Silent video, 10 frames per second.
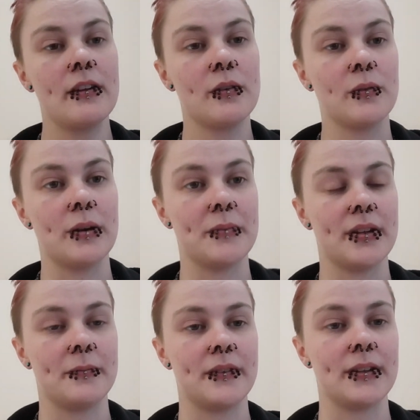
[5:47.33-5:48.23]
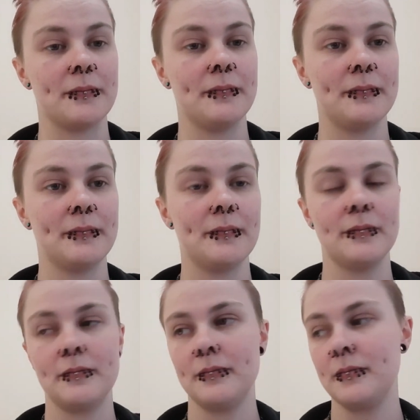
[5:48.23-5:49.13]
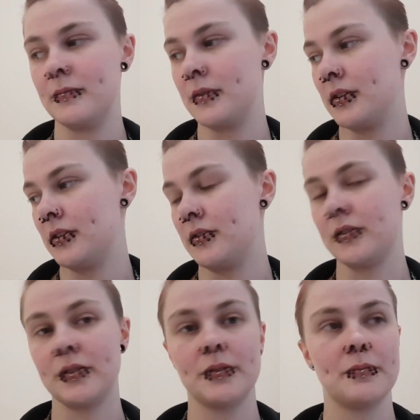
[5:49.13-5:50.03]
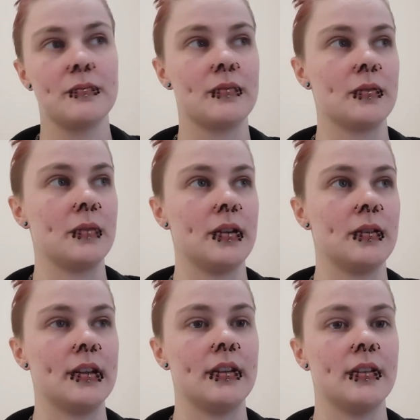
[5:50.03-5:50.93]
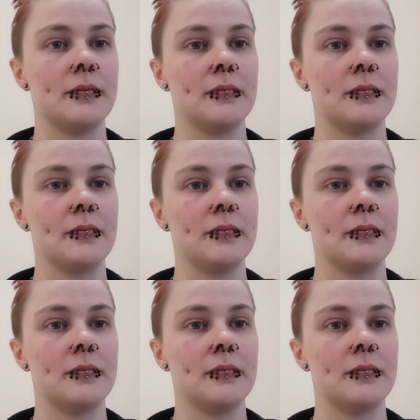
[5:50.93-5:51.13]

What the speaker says: grab something, and then just probably lay